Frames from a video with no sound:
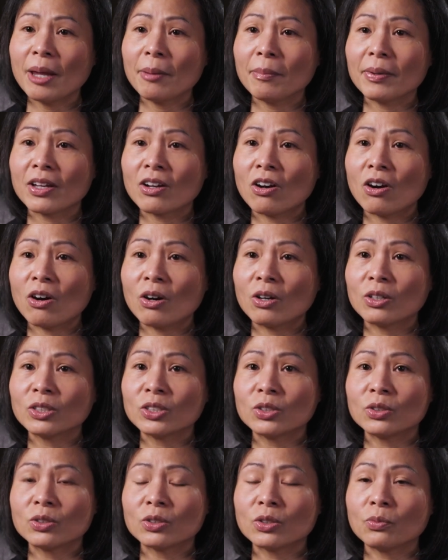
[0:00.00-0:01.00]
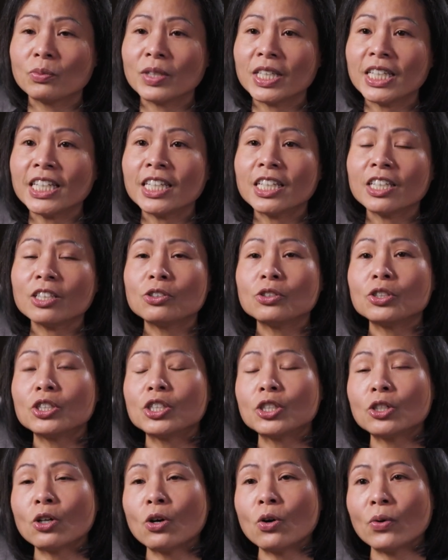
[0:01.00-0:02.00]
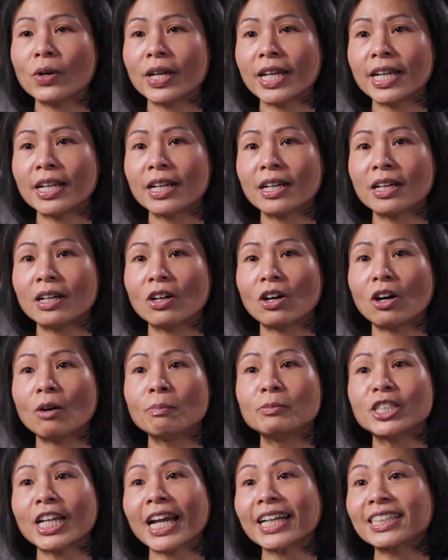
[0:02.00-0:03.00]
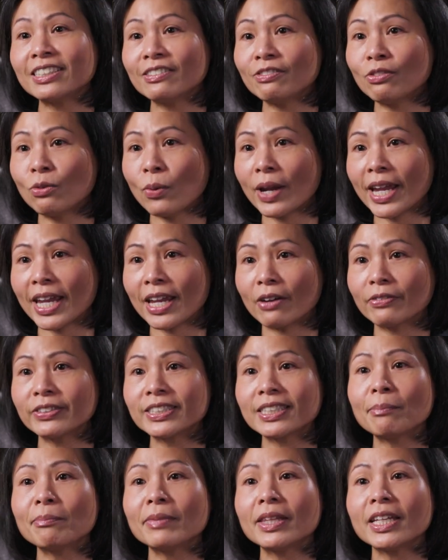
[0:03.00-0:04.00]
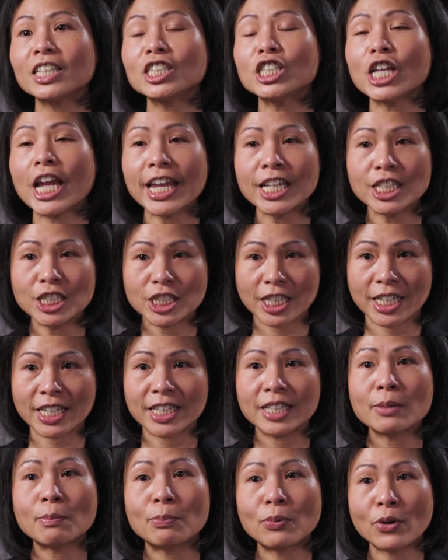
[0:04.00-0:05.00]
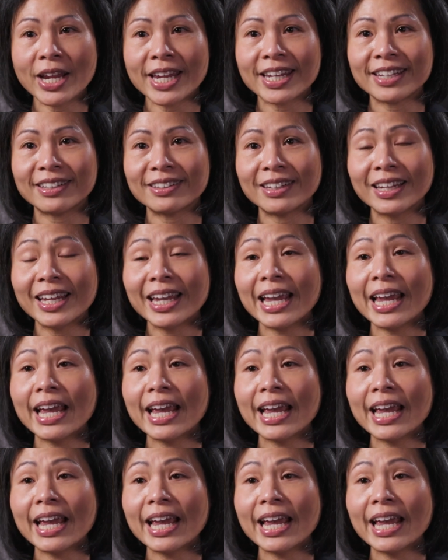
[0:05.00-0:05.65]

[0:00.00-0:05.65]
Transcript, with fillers: because we needed to show in an objective way of something changing in the brain